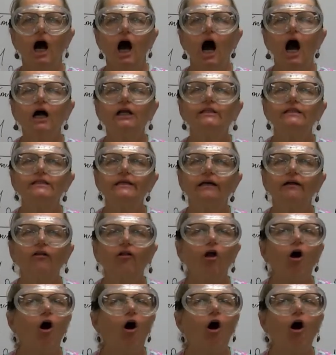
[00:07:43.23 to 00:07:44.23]

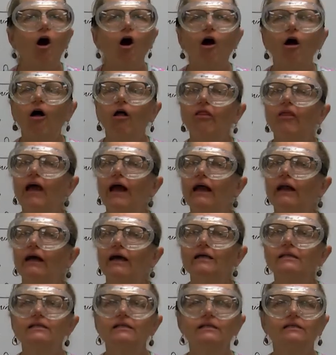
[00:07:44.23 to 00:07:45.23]
until all that
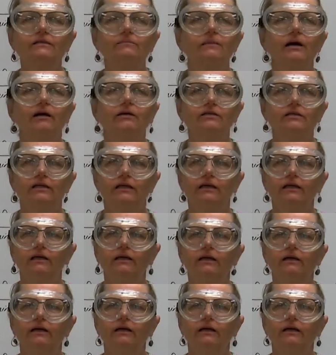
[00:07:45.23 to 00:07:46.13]
ice is melted.